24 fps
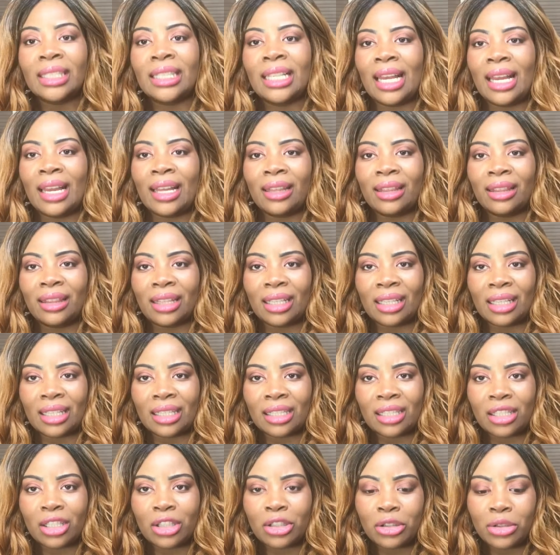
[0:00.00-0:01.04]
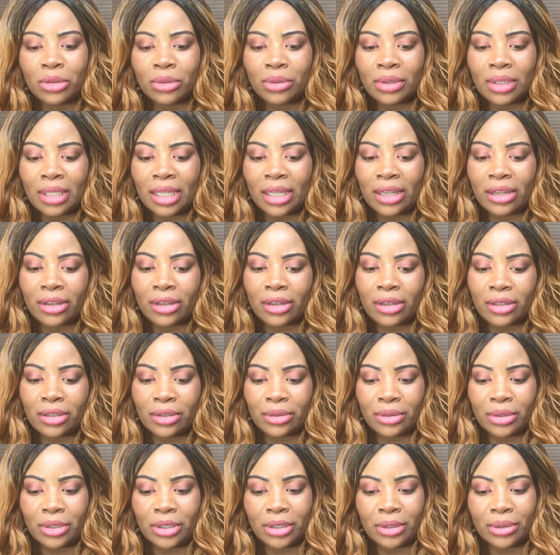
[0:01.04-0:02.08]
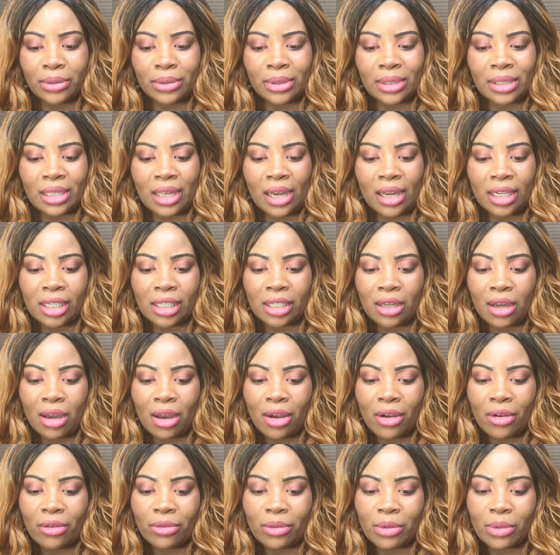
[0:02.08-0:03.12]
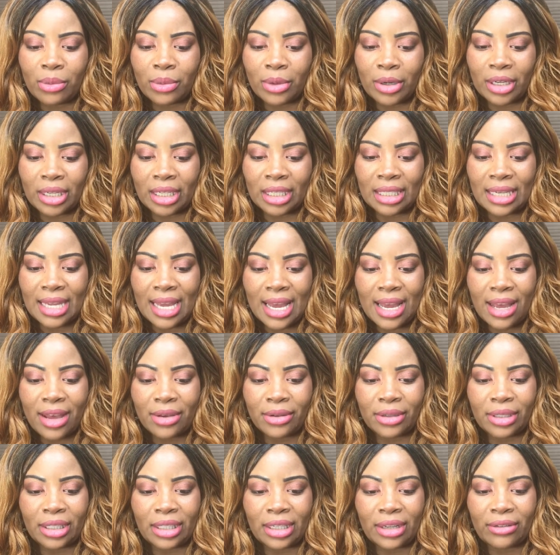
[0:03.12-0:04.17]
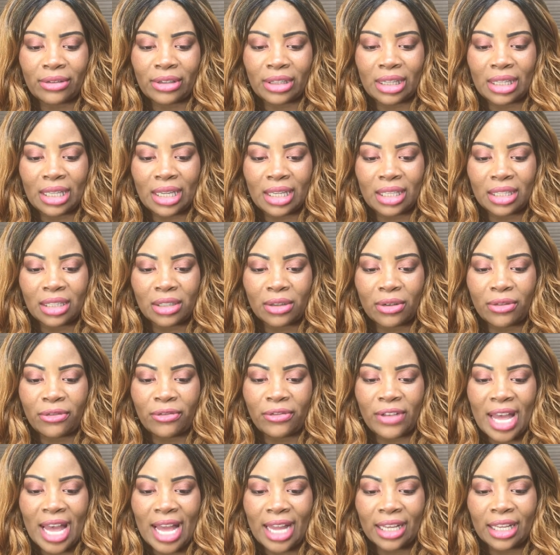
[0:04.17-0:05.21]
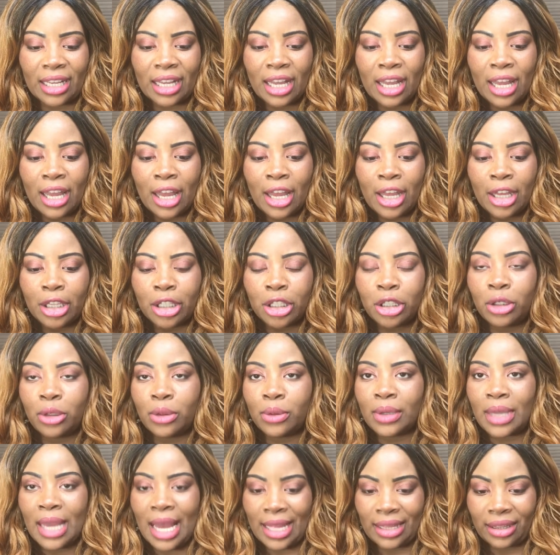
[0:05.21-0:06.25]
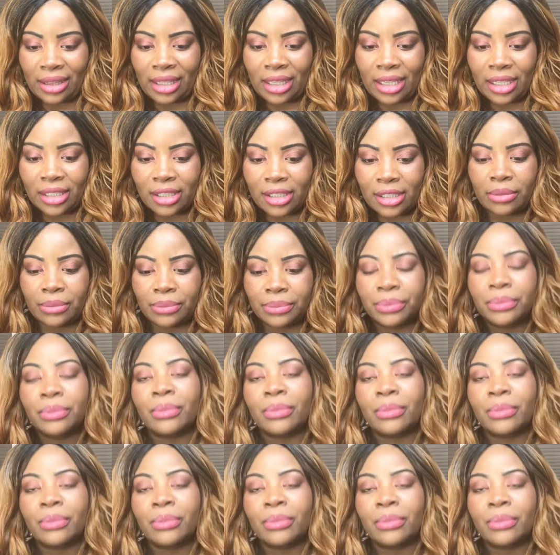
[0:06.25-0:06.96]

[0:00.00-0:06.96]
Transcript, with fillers: Yeah, I think it's the new year, new you starting off with working out and everything. So fact, you got this.